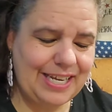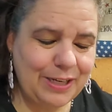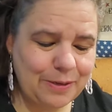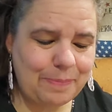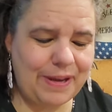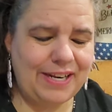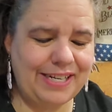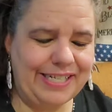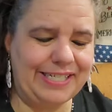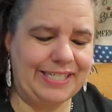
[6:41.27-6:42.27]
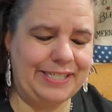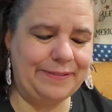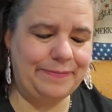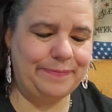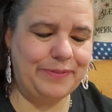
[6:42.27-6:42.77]
Independence.
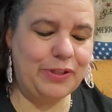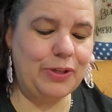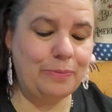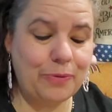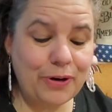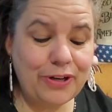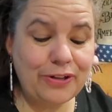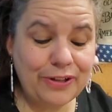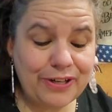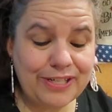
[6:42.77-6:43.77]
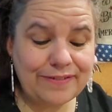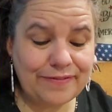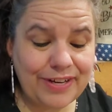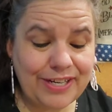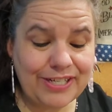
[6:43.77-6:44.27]
So the more you learn to
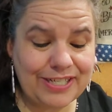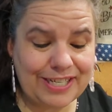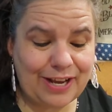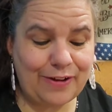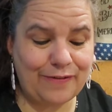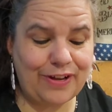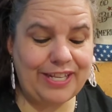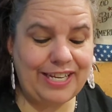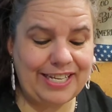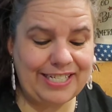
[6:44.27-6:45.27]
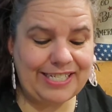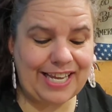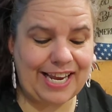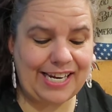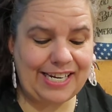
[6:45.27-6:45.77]
feed yourself on the
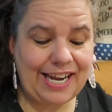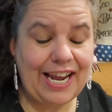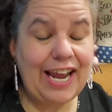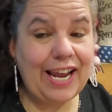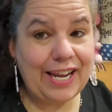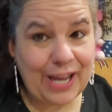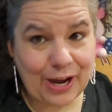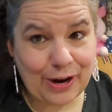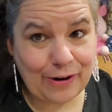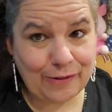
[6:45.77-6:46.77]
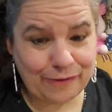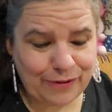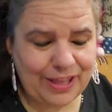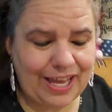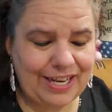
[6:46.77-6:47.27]
inside and care
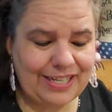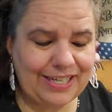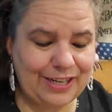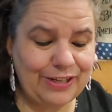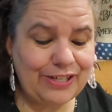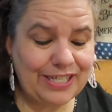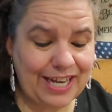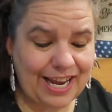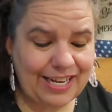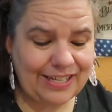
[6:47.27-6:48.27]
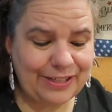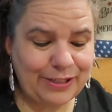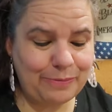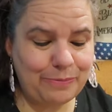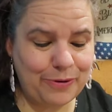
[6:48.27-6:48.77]
for that inner
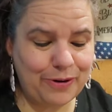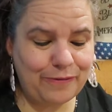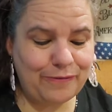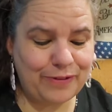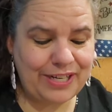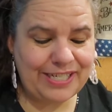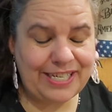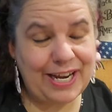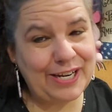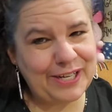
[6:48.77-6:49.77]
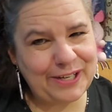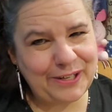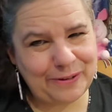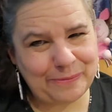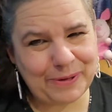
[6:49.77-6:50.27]
child, the more
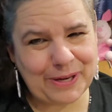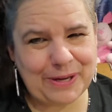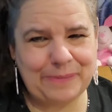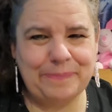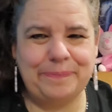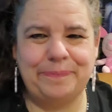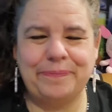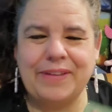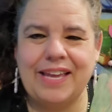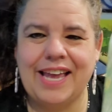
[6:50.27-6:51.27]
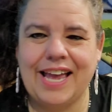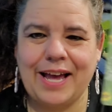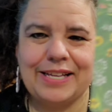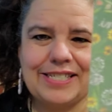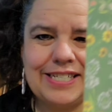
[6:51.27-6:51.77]
freestanding you become.
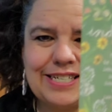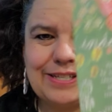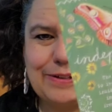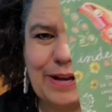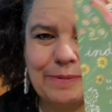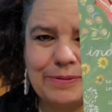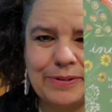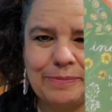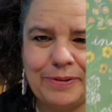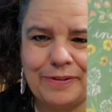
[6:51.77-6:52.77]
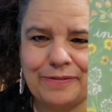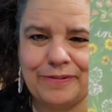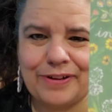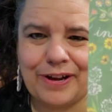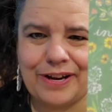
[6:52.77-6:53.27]
I see absolutely
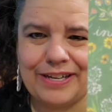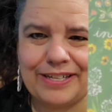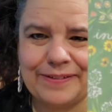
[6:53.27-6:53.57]
beautiful card.